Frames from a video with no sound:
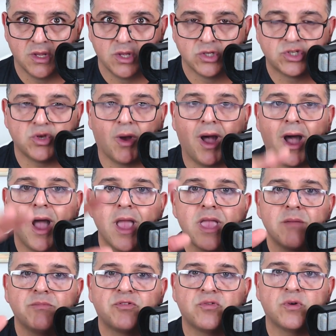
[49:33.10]
So I
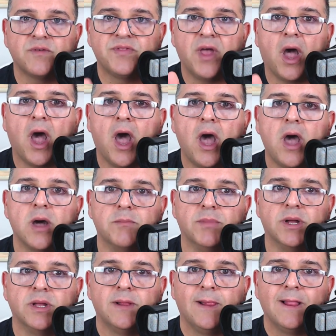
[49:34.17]
am sort of the
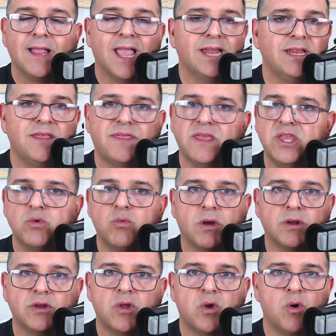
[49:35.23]
hub. Anything you
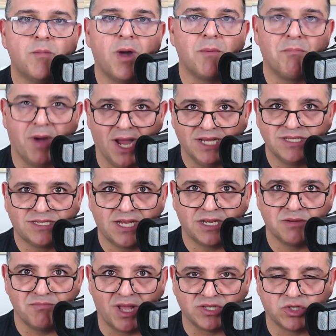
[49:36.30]
want to know about mindset
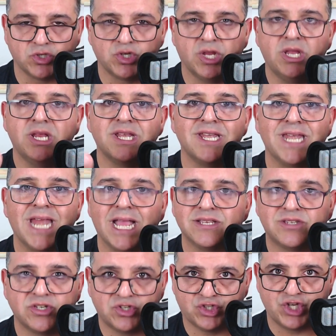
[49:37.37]
and messaging,
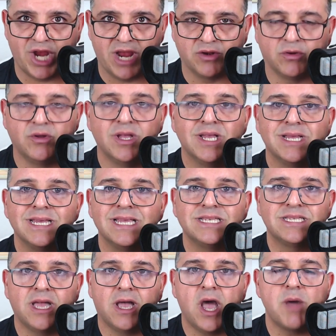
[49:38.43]
Nez's channel
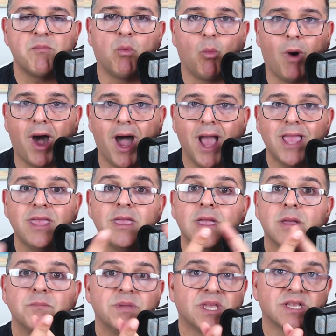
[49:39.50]
is the hub. Why?
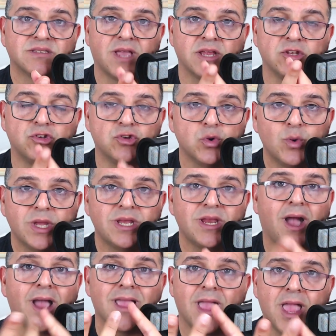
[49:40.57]
Because I do it,
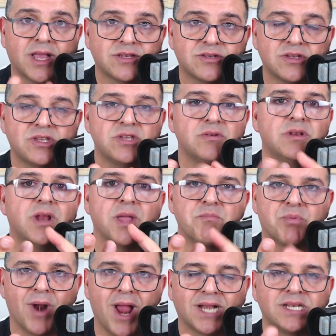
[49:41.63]
I execute it, I
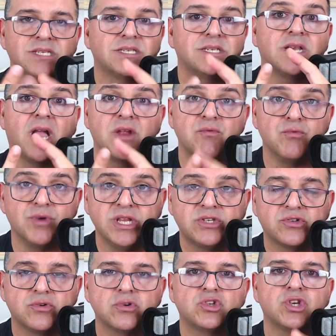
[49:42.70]
practice it, I
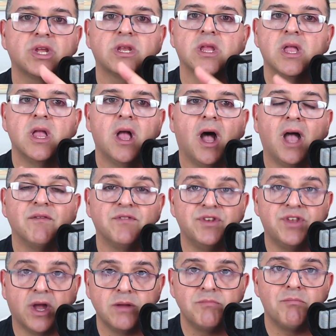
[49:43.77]
research it, I've
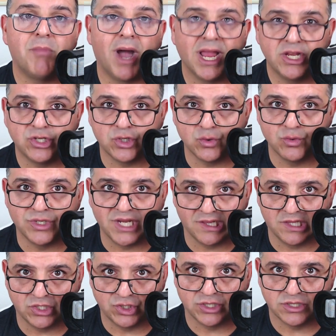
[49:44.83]
done my due
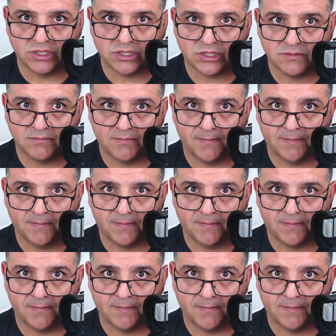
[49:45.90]
diligence.